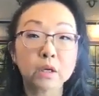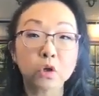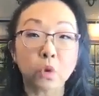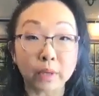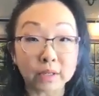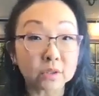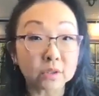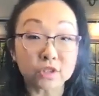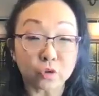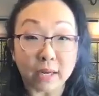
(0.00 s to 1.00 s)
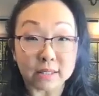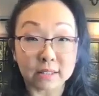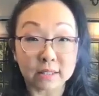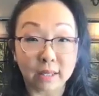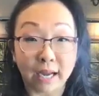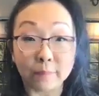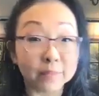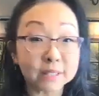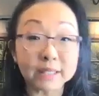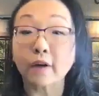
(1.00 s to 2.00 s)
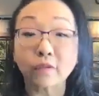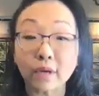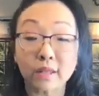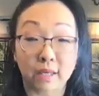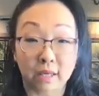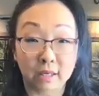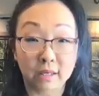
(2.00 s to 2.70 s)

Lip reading: going into distress. I missed everything.